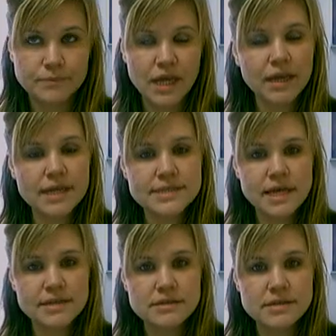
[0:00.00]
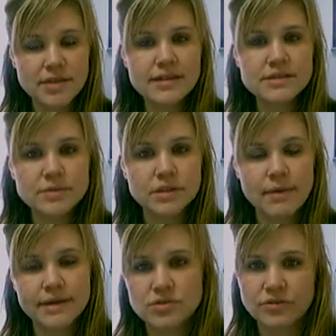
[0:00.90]
I guess that's really
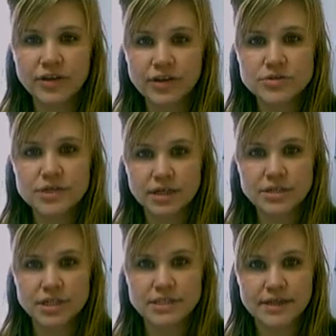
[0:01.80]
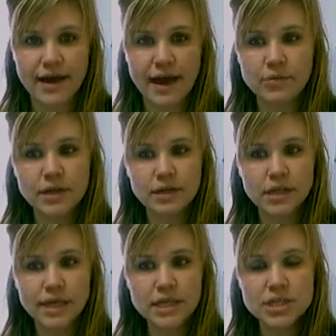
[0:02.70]
my sort of introduction to that. What I'd
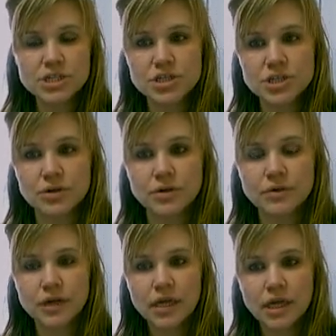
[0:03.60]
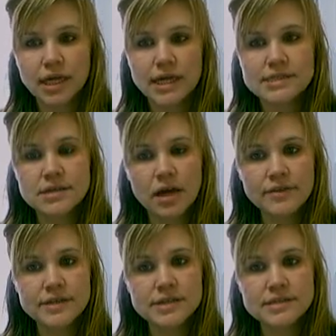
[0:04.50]
like you to do is,
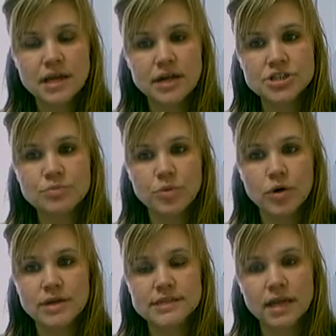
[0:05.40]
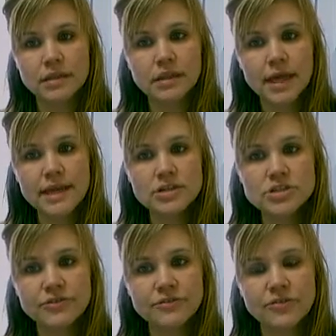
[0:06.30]
on the discussion boards, I'd like you
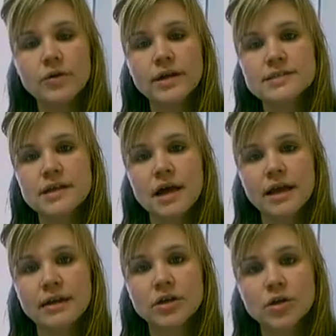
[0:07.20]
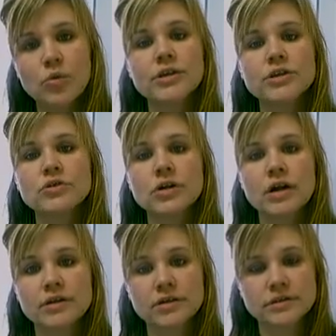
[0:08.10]
to focus on what your
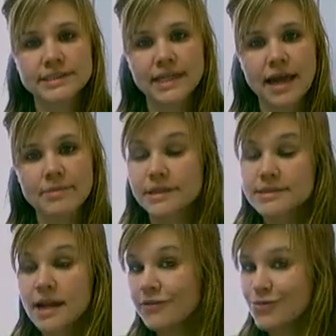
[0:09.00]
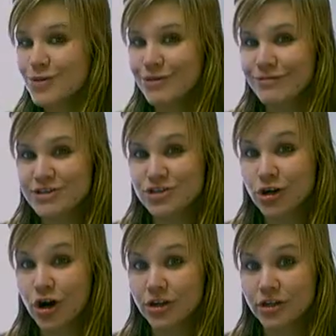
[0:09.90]
article said, because not everybody read your
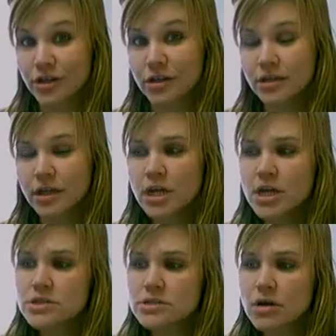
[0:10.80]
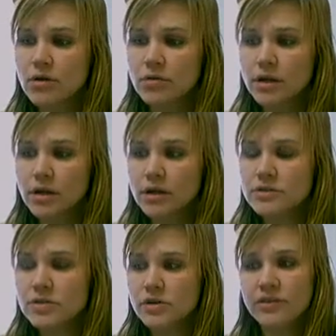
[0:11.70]
article. So
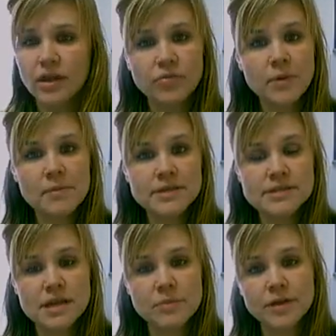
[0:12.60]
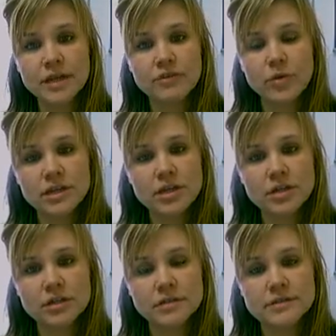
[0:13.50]
sort of give people a summary of what the
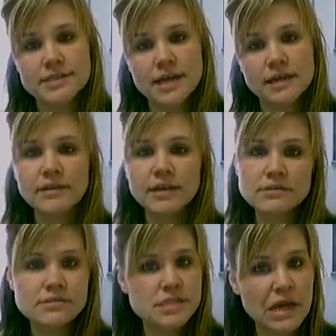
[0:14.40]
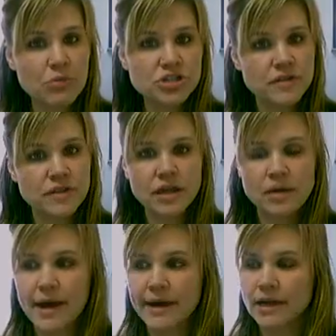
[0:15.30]
article said, and then say what you think
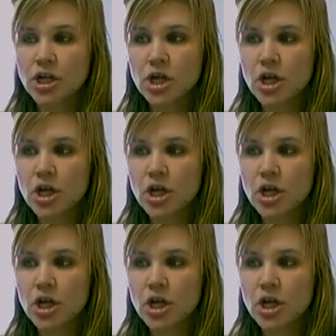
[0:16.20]
about it.